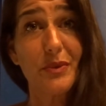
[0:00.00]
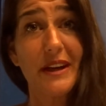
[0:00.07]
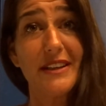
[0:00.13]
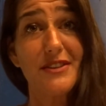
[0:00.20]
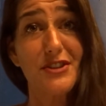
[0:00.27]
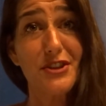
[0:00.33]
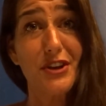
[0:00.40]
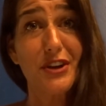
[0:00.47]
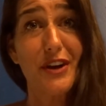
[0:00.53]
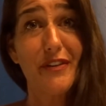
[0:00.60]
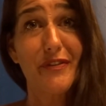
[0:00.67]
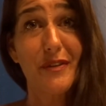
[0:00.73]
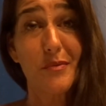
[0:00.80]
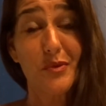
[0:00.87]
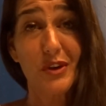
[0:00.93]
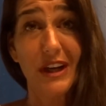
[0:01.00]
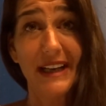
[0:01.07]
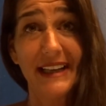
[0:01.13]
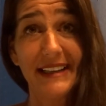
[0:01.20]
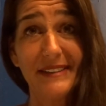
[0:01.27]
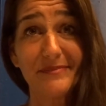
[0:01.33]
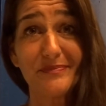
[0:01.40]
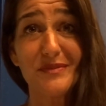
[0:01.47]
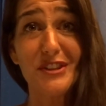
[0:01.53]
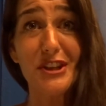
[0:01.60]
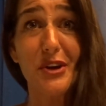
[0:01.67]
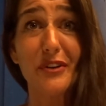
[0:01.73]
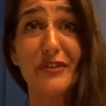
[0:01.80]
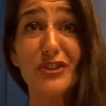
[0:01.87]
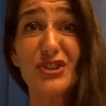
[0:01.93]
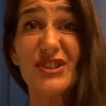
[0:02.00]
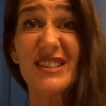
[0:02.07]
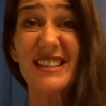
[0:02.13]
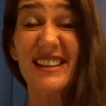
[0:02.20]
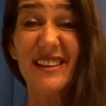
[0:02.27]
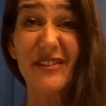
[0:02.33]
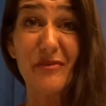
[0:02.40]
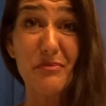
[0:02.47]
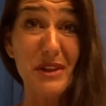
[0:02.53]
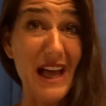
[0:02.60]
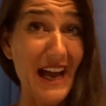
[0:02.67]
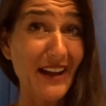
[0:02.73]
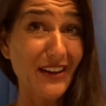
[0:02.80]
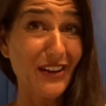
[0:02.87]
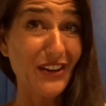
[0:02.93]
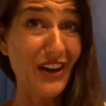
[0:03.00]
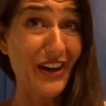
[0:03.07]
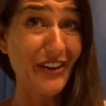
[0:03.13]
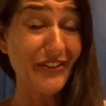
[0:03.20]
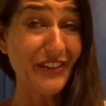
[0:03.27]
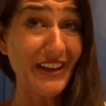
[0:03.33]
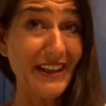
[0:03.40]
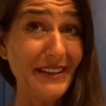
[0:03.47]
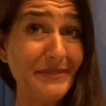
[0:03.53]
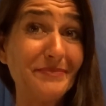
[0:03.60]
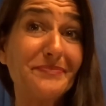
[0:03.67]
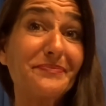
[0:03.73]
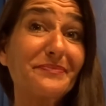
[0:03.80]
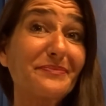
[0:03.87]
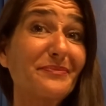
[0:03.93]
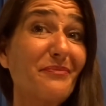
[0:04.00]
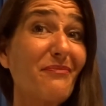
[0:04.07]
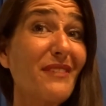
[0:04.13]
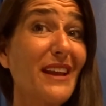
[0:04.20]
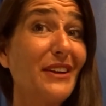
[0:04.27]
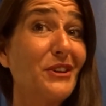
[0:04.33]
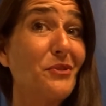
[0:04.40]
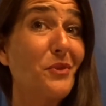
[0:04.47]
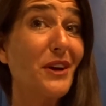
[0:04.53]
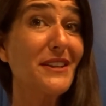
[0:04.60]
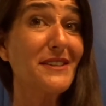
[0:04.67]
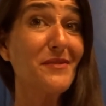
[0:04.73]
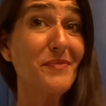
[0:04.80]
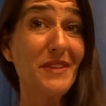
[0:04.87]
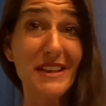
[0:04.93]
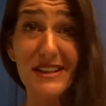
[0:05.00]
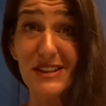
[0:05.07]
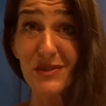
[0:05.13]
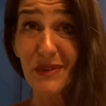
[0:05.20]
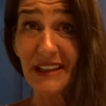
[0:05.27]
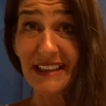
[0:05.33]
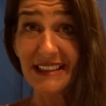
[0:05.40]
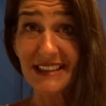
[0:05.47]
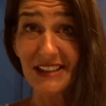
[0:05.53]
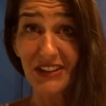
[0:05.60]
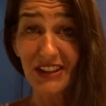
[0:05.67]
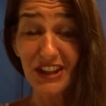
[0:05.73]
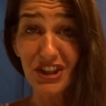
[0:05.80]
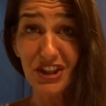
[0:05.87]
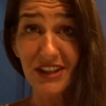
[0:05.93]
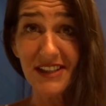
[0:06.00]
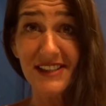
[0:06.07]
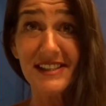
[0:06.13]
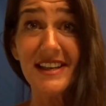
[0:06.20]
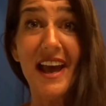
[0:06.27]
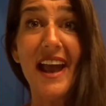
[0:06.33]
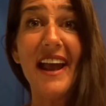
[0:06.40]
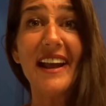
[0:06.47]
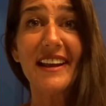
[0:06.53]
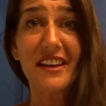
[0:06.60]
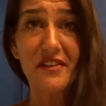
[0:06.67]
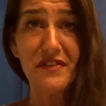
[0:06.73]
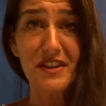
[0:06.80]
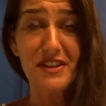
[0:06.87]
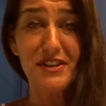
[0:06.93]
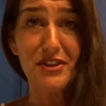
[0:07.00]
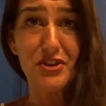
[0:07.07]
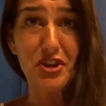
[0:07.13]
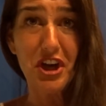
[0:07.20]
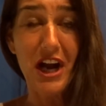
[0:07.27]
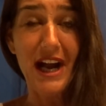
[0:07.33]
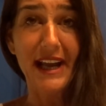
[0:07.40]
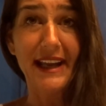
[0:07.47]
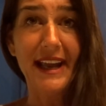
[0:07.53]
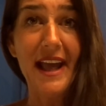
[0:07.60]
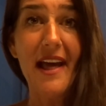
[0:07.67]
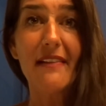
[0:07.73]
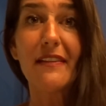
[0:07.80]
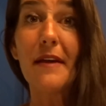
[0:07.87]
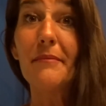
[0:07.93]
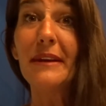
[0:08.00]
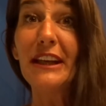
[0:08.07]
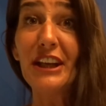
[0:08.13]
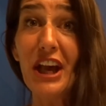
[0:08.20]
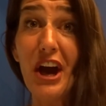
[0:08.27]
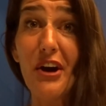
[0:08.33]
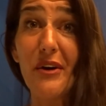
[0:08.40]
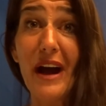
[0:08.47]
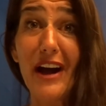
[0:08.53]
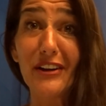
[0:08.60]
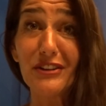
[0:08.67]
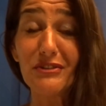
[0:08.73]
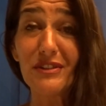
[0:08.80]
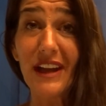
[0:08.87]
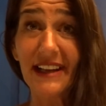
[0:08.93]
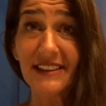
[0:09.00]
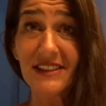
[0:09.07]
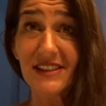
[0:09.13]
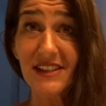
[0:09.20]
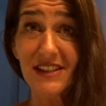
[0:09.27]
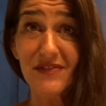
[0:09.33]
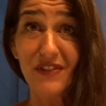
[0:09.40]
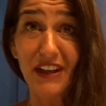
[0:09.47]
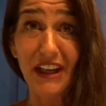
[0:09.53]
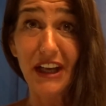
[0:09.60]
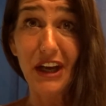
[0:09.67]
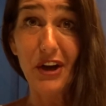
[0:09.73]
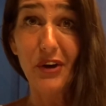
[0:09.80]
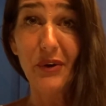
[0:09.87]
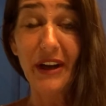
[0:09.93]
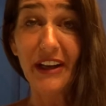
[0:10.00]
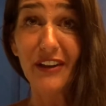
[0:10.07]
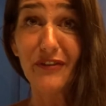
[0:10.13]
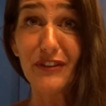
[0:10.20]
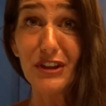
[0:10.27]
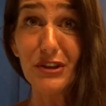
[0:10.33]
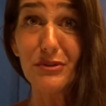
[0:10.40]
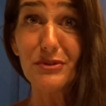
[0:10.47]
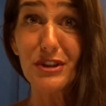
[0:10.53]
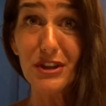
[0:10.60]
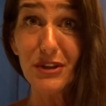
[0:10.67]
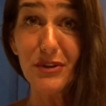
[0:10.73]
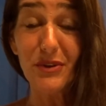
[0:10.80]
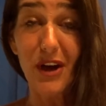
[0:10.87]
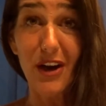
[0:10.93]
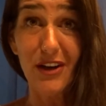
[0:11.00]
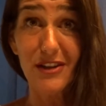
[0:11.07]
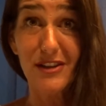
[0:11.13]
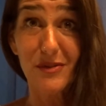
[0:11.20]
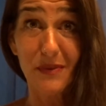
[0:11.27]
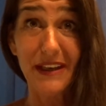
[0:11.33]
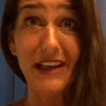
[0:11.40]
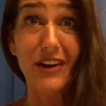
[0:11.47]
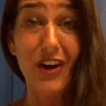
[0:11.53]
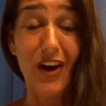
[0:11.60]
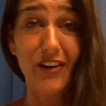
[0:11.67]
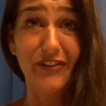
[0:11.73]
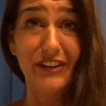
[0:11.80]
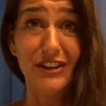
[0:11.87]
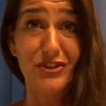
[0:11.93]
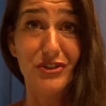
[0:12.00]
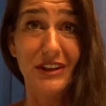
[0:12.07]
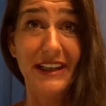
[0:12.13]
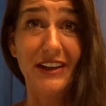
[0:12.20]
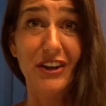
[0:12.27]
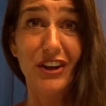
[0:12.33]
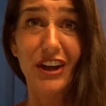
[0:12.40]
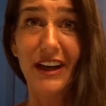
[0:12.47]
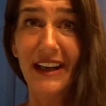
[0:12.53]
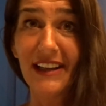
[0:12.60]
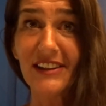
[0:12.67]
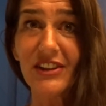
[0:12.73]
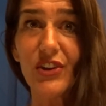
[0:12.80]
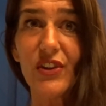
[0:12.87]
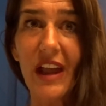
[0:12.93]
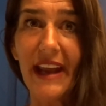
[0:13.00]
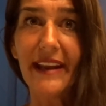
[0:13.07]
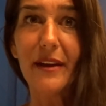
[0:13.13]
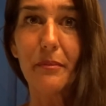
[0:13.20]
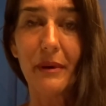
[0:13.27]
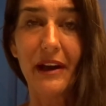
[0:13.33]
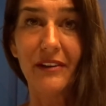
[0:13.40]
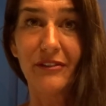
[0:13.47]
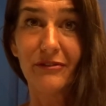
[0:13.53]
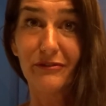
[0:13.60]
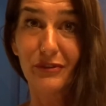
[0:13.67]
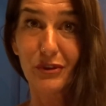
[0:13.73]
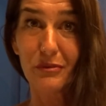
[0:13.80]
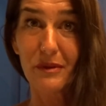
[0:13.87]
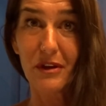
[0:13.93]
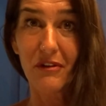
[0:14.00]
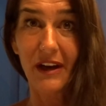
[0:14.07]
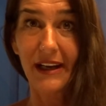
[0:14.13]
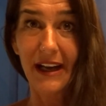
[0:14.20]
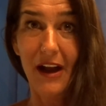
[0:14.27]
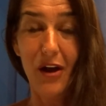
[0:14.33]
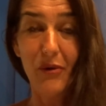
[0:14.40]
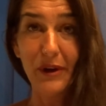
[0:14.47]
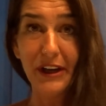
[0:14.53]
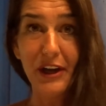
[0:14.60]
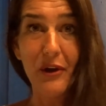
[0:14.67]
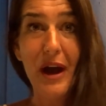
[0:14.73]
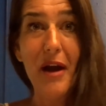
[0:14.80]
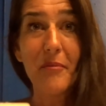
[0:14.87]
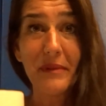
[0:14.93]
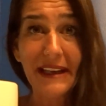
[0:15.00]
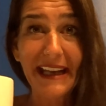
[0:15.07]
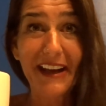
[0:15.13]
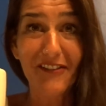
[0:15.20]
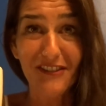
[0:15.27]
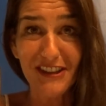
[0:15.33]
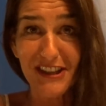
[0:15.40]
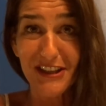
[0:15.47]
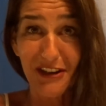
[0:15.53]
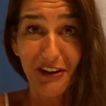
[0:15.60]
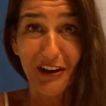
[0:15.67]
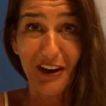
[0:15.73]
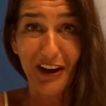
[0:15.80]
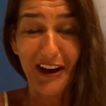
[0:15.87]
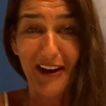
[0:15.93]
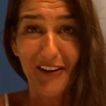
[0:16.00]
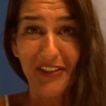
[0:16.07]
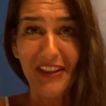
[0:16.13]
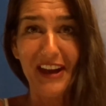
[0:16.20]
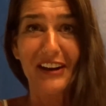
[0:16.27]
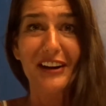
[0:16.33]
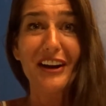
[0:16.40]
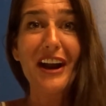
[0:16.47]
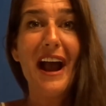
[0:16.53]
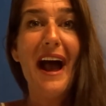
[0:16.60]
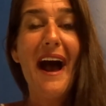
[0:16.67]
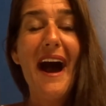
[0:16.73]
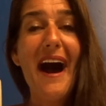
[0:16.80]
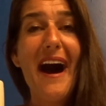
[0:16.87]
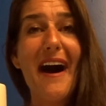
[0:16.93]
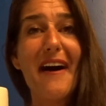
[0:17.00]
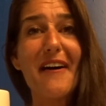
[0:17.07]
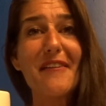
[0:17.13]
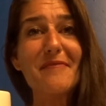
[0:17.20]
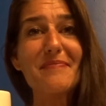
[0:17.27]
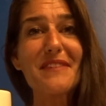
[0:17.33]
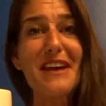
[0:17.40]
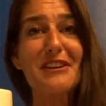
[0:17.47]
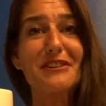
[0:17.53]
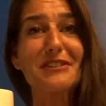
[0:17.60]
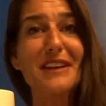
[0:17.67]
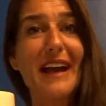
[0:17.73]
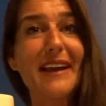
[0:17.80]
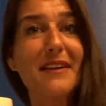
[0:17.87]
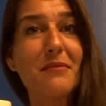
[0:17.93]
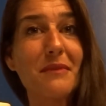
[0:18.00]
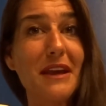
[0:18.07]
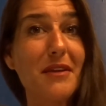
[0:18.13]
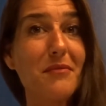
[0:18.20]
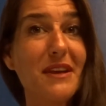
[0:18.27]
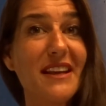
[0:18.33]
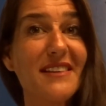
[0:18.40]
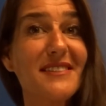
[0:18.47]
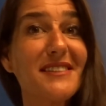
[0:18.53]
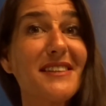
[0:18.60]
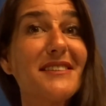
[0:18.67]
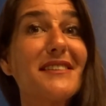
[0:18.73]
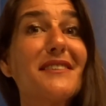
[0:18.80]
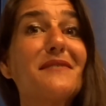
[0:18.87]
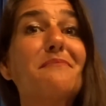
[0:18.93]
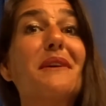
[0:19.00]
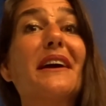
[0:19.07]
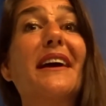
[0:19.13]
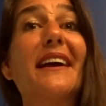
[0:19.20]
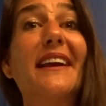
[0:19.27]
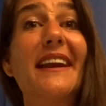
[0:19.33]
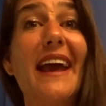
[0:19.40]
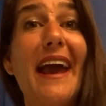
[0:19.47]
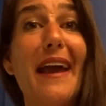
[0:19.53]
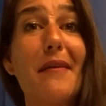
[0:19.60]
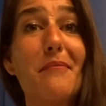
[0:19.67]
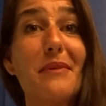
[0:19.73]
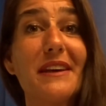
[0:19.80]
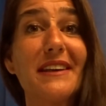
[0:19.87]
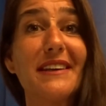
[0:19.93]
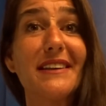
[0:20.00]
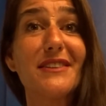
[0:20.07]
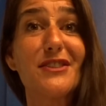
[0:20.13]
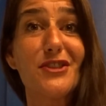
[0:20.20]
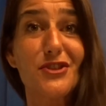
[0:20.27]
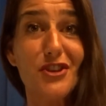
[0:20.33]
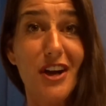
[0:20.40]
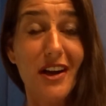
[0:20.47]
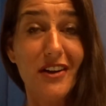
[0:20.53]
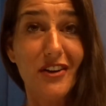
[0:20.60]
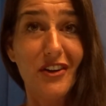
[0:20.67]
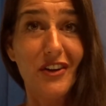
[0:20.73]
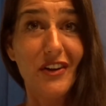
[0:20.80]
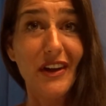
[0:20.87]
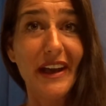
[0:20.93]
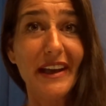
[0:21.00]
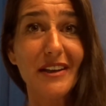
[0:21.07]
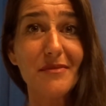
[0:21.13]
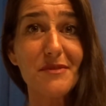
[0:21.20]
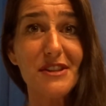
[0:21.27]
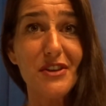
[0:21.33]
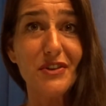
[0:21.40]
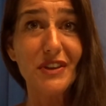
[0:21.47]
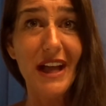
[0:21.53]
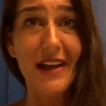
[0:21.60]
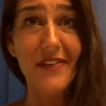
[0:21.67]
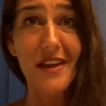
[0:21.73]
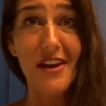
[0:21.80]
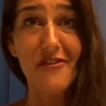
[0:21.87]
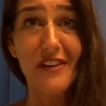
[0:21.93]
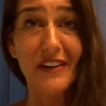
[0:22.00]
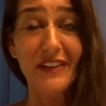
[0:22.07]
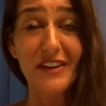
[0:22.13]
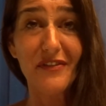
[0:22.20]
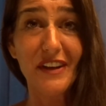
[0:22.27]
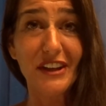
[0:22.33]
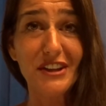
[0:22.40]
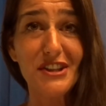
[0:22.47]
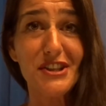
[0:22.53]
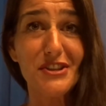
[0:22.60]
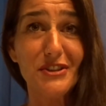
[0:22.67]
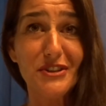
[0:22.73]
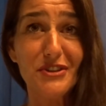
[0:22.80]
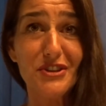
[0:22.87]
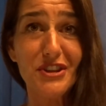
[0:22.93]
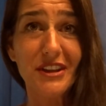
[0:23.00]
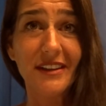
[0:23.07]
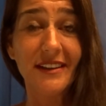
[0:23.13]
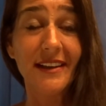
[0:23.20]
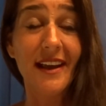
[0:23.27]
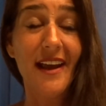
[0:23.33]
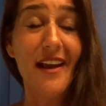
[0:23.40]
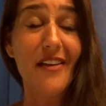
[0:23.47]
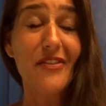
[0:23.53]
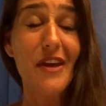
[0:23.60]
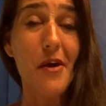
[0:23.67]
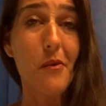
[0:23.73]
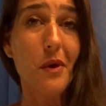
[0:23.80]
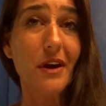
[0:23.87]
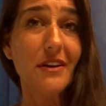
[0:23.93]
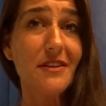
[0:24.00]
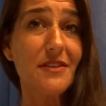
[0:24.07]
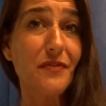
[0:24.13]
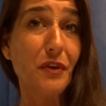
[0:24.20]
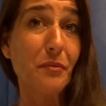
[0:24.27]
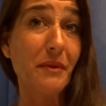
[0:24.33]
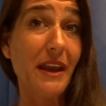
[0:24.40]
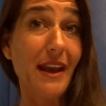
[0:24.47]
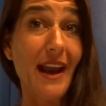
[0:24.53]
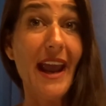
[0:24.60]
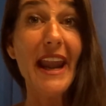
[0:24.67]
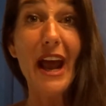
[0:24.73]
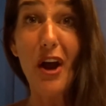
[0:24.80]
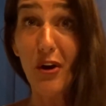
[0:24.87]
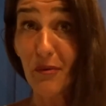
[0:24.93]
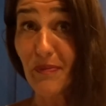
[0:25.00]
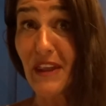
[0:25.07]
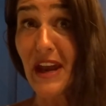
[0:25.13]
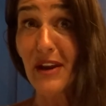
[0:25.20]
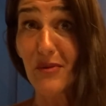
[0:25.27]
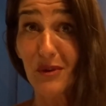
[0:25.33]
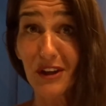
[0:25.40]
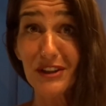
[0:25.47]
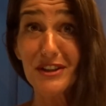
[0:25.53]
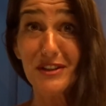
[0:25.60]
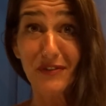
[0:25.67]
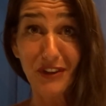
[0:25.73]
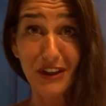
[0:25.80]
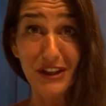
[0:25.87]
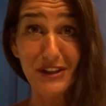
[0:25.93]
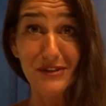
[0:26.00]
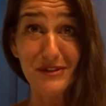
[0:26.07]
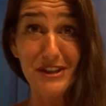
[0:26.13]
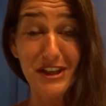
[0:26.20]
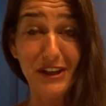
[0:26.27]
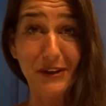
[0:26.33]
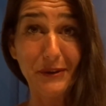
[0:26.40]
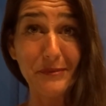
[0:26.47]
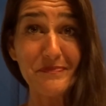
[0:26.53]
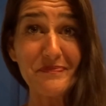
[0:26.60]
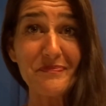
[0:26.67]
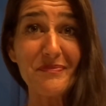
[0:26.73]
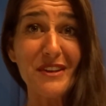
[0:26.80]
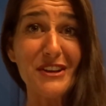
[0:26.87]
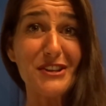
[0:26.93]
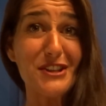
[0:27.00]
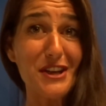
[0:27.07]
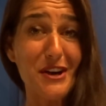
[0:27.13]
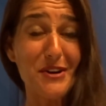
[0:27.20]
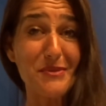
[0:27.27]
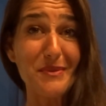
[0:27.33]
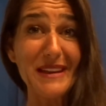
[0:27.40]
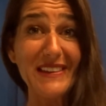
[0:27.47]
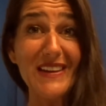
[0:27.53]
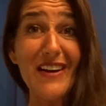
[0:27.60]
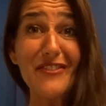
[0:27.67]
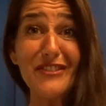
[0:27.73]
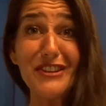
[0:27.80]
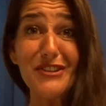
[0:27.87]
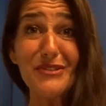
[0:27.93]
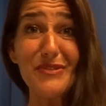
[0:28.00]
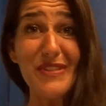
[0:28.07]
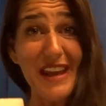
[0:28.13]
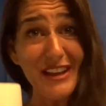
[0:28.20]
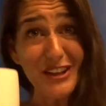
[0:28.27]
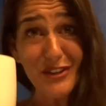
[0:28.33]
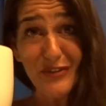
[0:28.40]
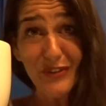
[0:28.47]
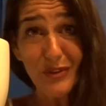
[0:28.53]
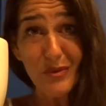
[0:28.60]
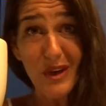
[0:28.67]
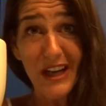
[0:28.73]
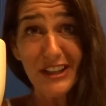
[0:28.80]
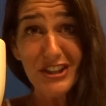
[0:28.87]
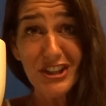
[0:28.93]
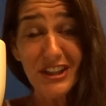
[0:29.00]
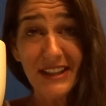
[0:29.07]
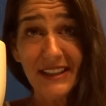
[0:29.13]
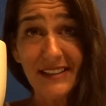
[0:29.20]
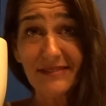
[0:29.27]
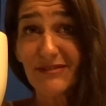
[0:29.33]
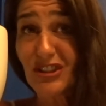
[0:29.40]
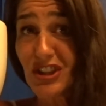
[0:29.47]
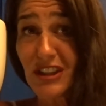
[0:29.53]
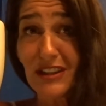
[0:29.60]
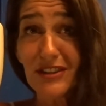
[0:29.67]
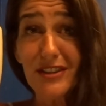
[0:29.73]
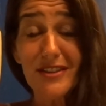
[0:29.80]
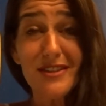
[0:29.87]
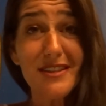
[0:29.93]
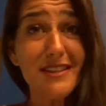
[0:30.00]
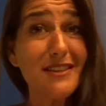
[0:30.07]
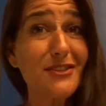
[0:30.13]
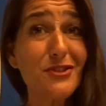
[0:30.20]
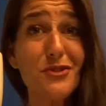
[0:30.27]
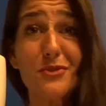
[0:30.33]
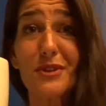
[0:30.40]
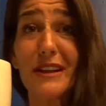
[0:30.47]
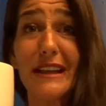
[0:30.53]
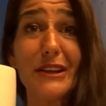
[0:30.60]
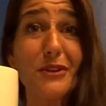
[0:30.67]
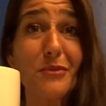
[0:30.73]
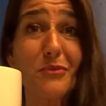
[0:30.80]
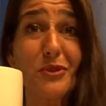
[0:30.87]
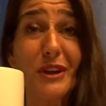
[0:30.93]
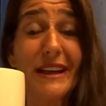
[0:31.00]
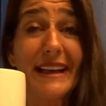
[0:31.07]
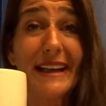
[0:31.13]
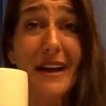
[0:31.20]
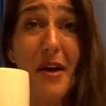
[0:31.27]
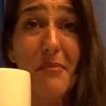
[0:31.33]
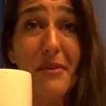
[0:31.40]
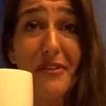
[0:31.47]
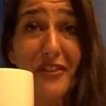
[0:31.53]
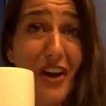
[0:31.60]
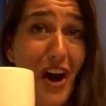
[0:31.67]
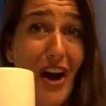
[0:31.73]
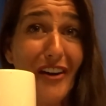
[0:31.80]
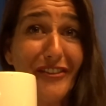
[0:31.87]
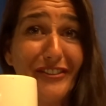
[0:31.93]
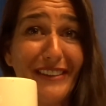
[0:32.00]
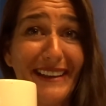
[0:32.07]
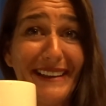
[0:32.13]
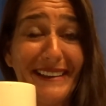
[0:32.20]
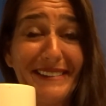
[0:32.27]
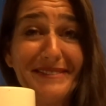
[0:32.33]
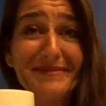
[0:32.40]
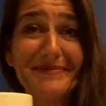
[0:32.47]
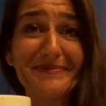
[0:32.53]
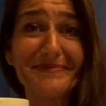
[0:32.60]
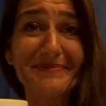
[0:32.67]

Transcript: way to start off the morning. So if you're sick of black coffee and you want something sweet and delicious, give this a try. Let me know how you liked this video, and if you too are a sweet coffee drinker, hit the like button for me right now. I wanna know how many of us there are out there that are like me, because this has been a big struggle, and I'm so glad that I finally found a solution that works for me, and I hope that it works for you too. So we love you. Thank you for watching. Cheers. Enjoy your morning cup of coffee.